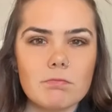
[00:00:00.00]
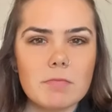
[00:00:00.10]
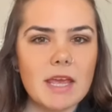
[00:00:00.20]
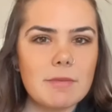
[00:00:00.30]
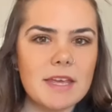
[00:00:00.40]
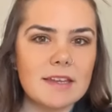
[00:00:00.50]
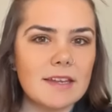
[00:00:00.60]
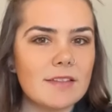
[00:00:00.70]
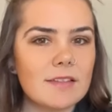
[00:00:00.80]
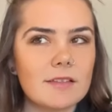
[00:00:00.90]
it
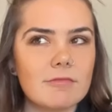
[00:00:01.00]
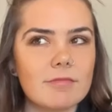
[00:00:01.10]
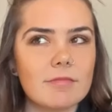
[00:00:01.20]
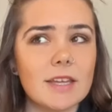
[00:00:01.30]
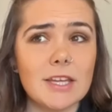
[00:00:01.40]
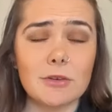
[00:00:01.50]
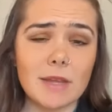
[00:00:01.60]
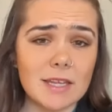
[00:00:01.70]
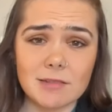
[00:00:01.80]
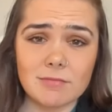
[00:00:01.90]
is
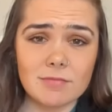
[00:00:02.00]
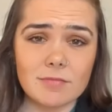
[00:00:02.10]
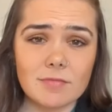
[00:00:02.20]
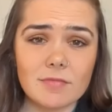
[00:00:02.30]
human.